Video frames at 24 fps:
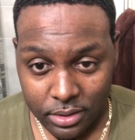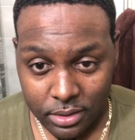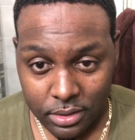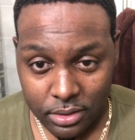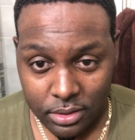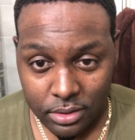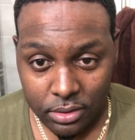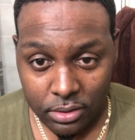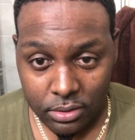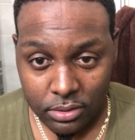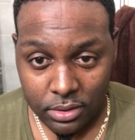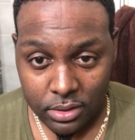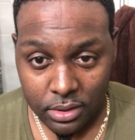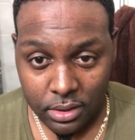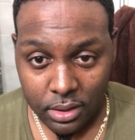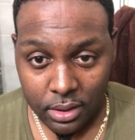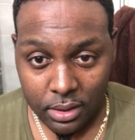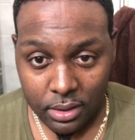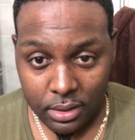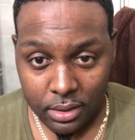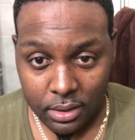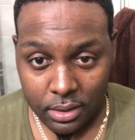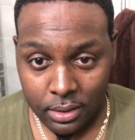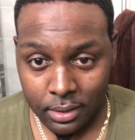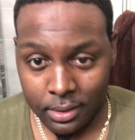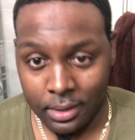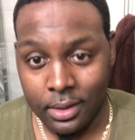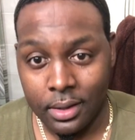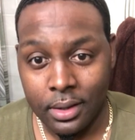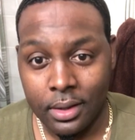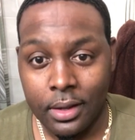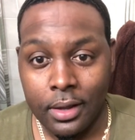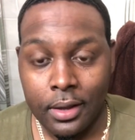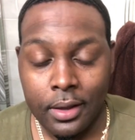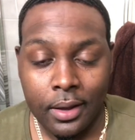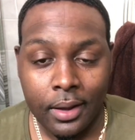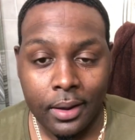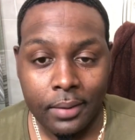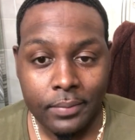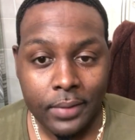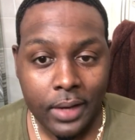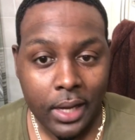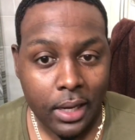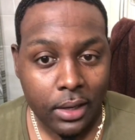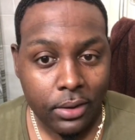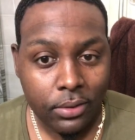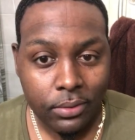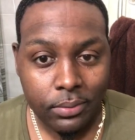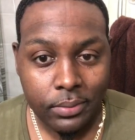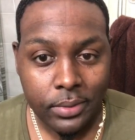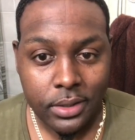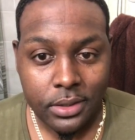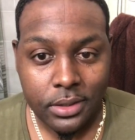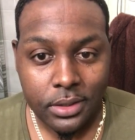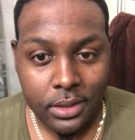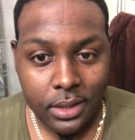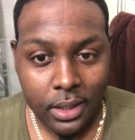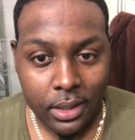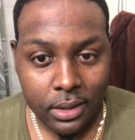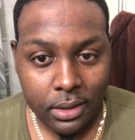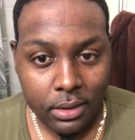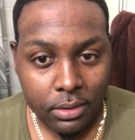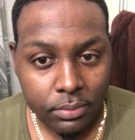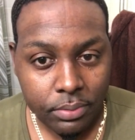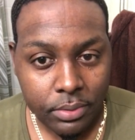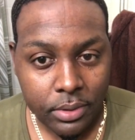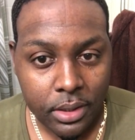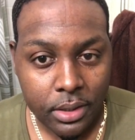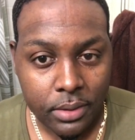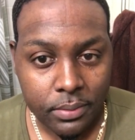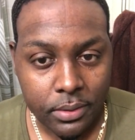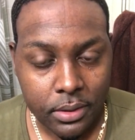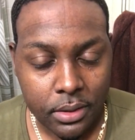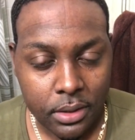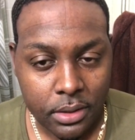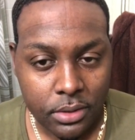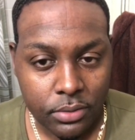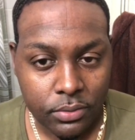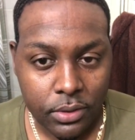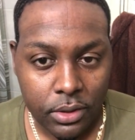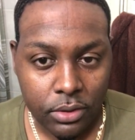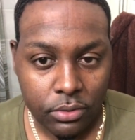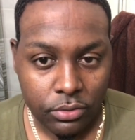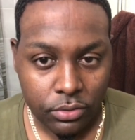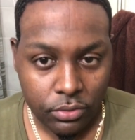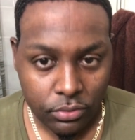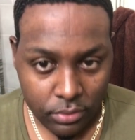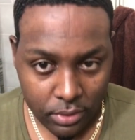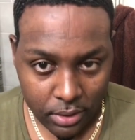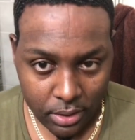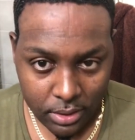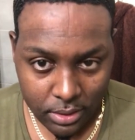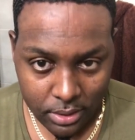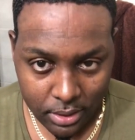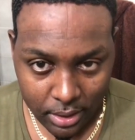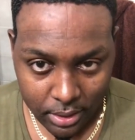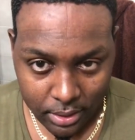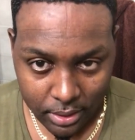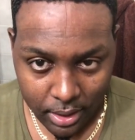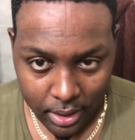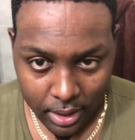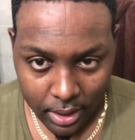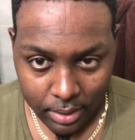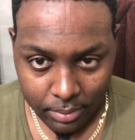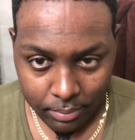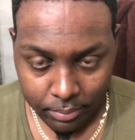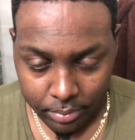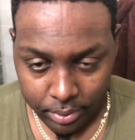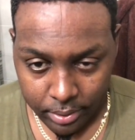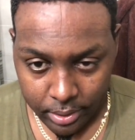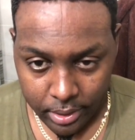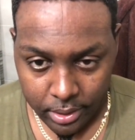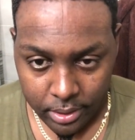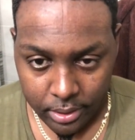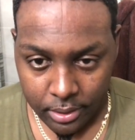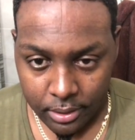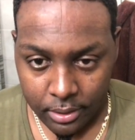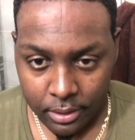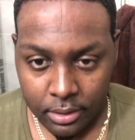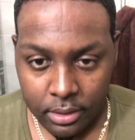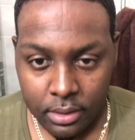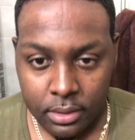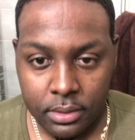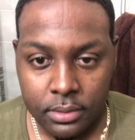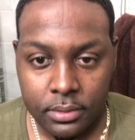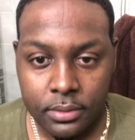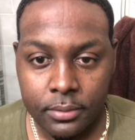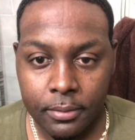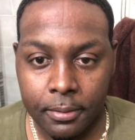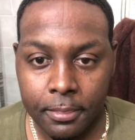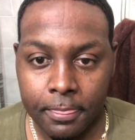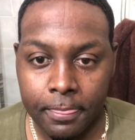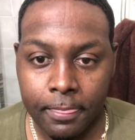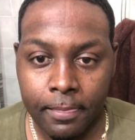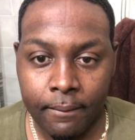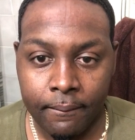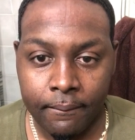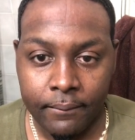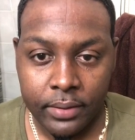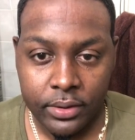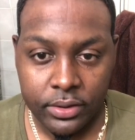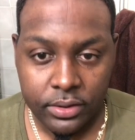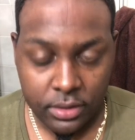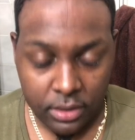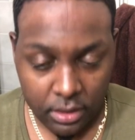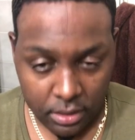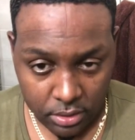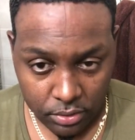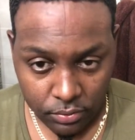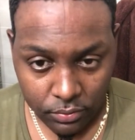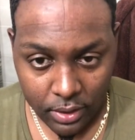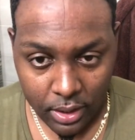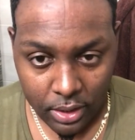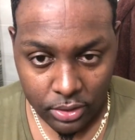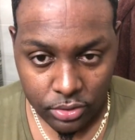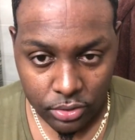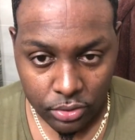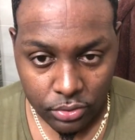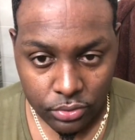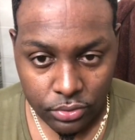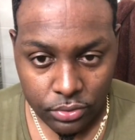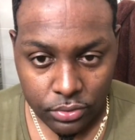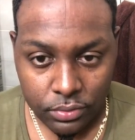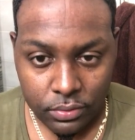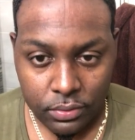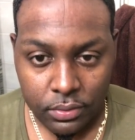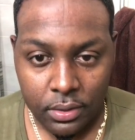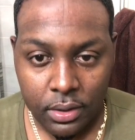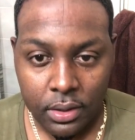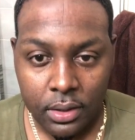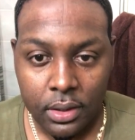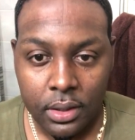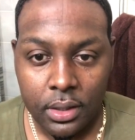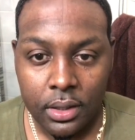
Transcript: detergent in it. I'm not gonna mention that company because we don't do things like that, but stick to what I told you.